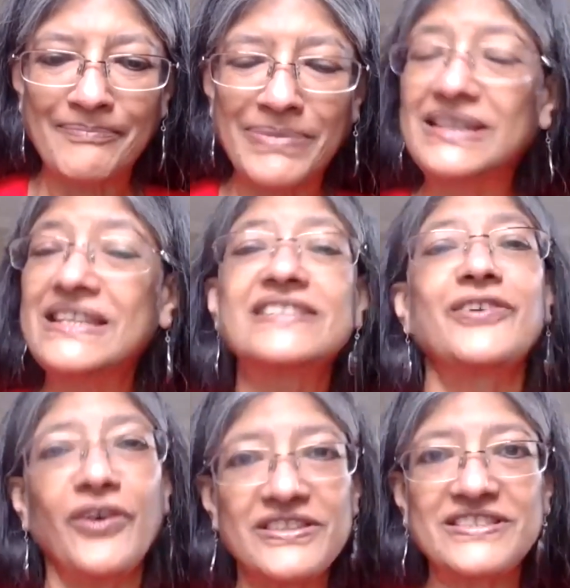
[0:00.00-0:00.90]
but these
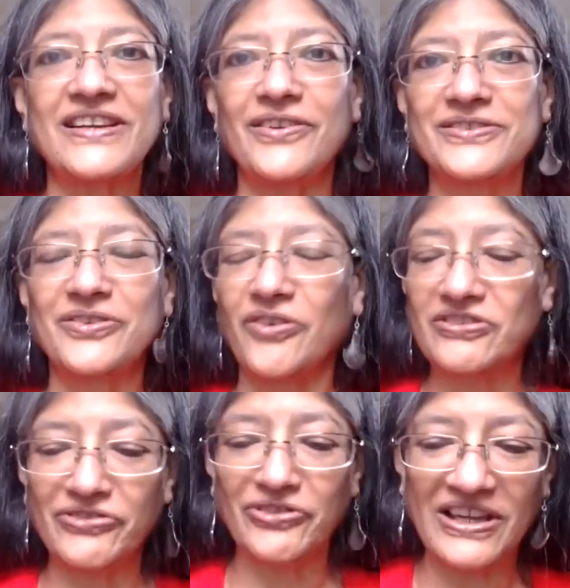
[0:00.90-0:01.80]
costs are also
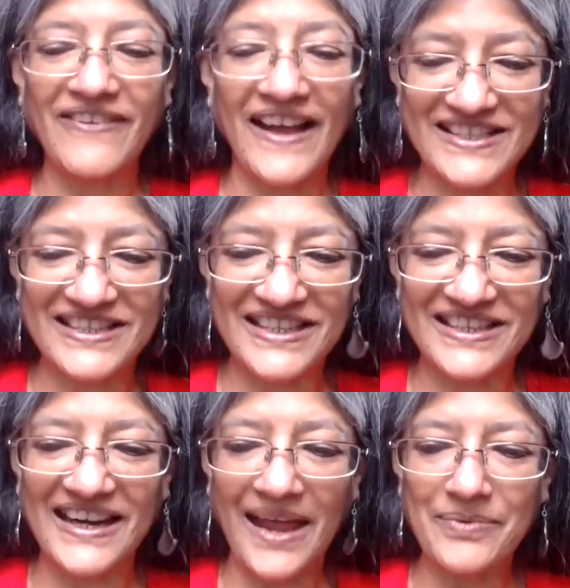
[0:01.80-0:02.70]
not fully factored
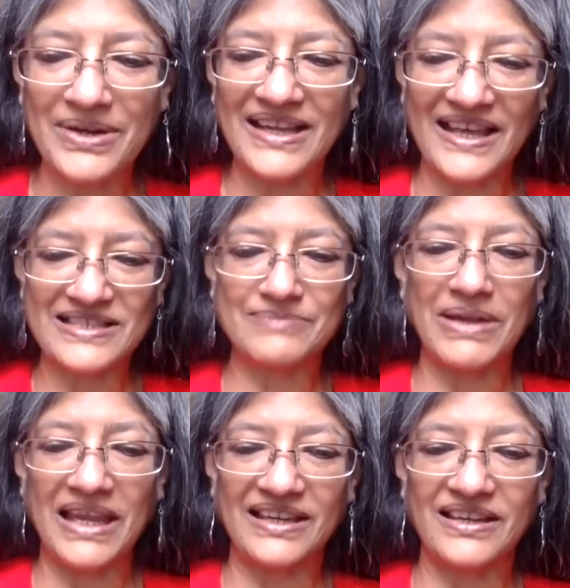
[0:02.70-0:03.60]
in, and I will
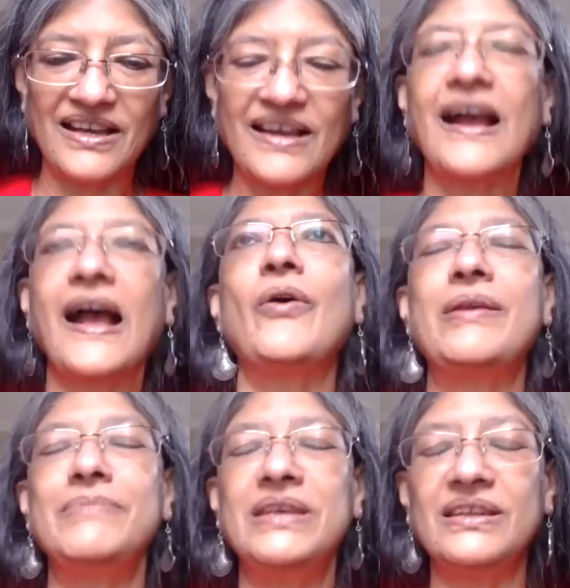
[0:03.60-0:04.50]
explain how
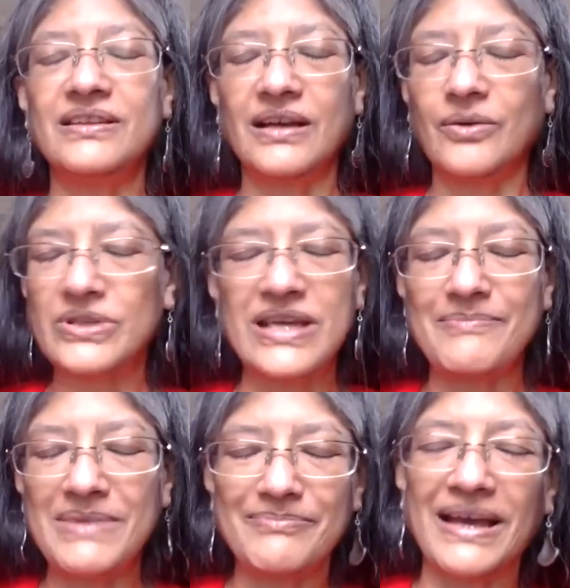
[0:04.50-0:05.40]
I mean what I
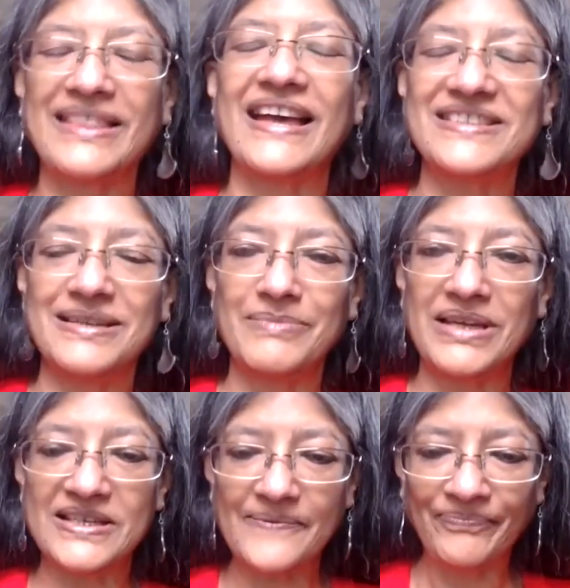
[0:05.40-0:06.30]
mean by that in a
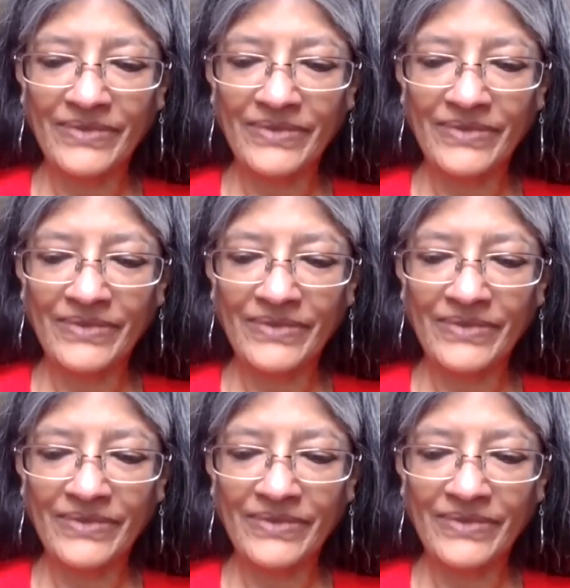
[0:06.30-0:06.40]
minute.